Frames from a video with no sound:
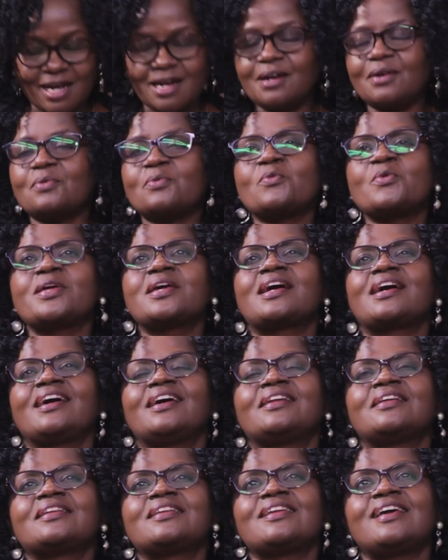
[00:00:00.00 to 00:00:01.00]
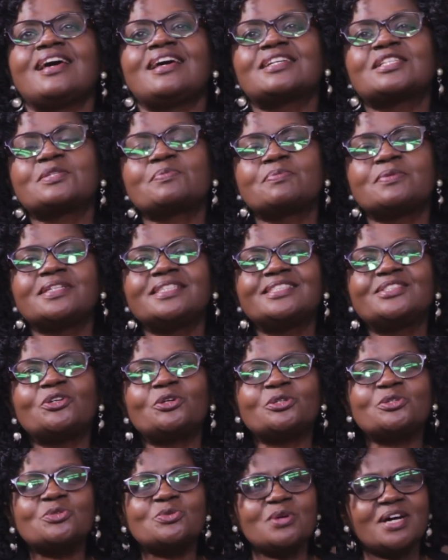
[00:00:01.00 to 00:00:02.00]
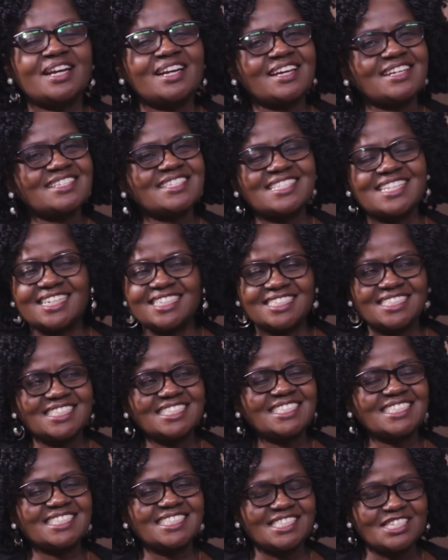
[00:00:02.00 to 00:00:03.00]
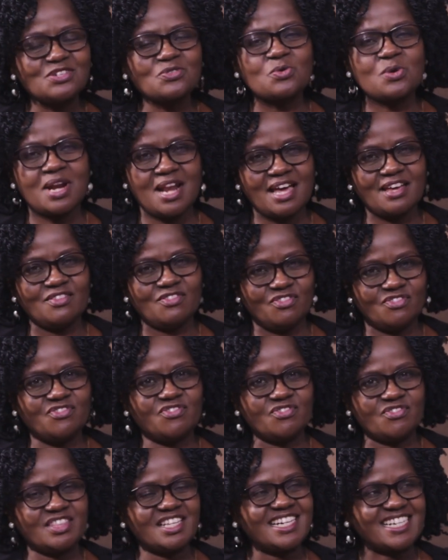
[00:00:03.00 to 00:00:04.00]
uh, we can explain or to understand this new life, yeah.